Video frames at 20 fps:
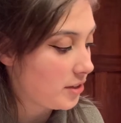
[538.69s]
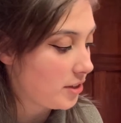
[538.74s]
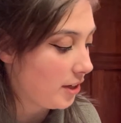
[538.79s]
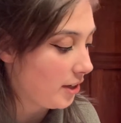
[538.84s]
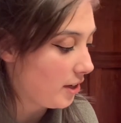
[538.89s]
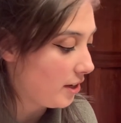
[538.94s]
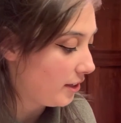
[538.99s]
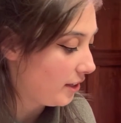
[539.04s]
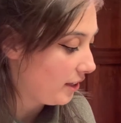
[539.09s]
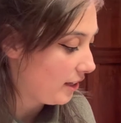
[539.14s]
I
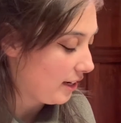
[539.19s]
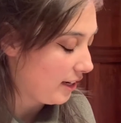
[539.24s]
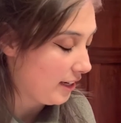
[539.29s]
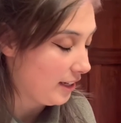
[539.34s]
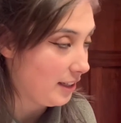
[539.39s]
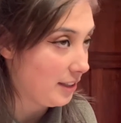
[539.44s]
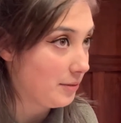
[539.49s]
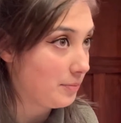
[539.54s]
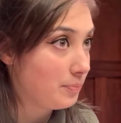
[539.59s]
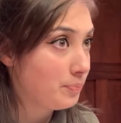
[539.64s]
got it
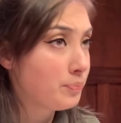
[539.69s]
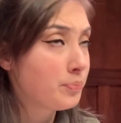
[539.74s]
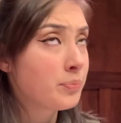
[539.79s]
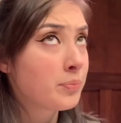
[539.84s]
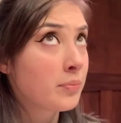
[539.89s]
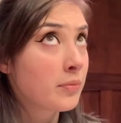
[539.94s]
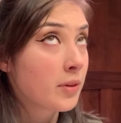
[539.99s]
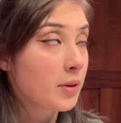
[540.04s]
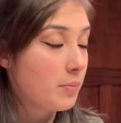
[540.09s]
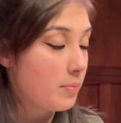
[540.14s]
at
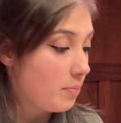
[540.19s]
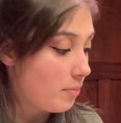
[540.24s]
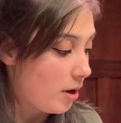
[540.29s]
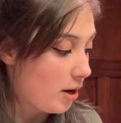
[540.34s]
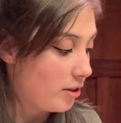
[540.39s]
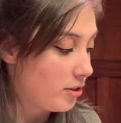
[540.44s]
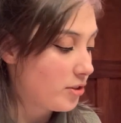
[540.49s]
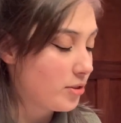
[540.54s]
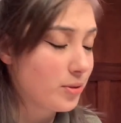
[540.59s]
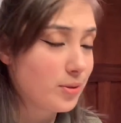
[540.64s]

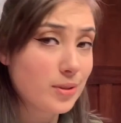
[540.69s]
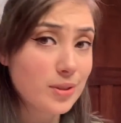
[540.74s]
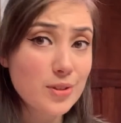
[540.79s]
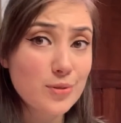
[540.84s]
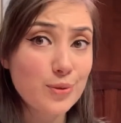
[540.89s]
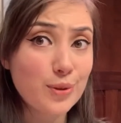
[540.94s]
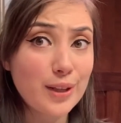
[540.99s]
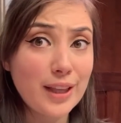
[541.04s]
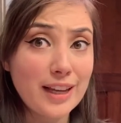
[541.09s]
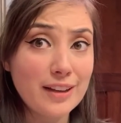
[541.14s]
Marshall's
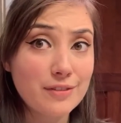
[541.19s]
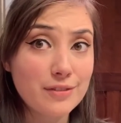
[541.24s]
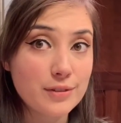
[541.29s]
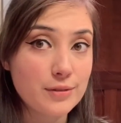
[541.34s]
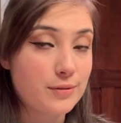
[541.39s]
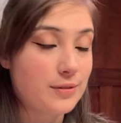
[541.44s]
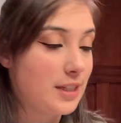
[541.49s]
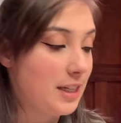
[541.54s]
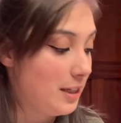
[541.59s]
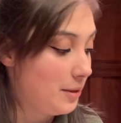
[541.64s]
for like
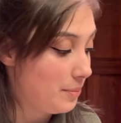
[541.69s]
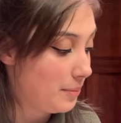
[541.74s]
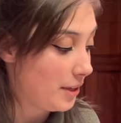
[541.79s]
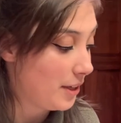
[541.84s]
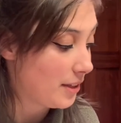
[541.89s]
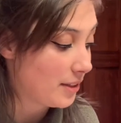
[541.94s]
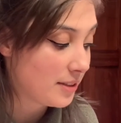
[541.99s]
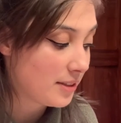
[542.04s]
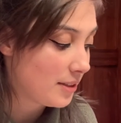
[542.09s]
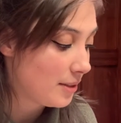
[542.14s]
15
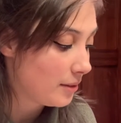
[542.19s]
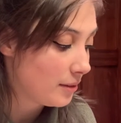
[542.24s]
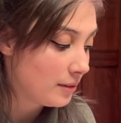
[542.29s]
bucks.